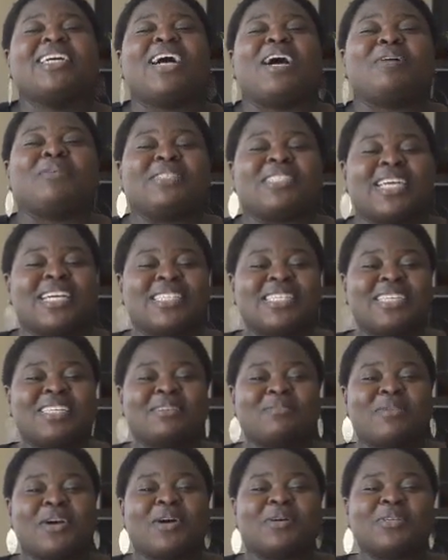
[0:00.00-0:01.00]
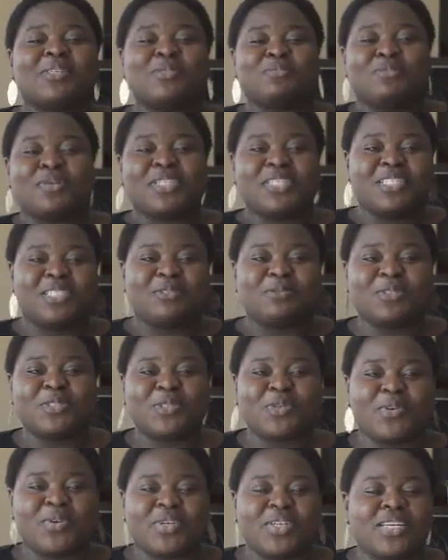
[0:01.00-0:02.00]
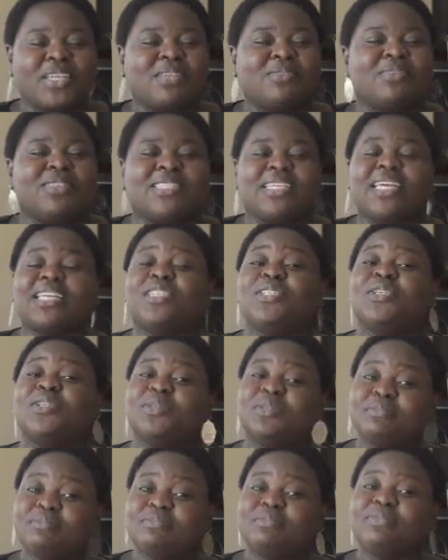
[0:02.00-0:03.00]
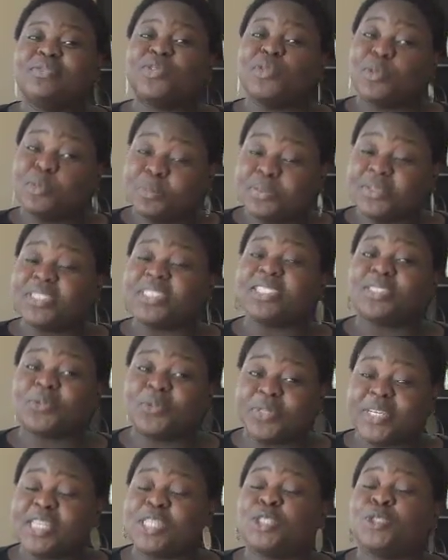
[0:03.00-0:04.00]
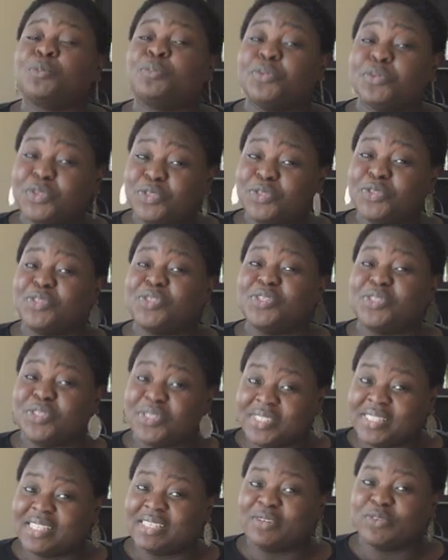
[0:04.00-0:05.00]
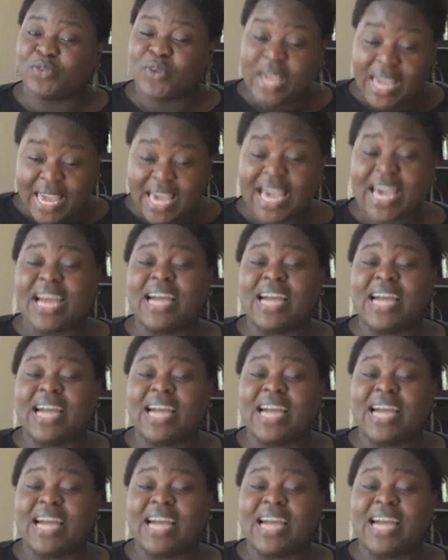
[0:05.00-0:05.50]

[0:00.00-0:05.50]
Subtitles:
I was asking him how his budgeting was going, and he was like, yo, your budget will expose you to yourself.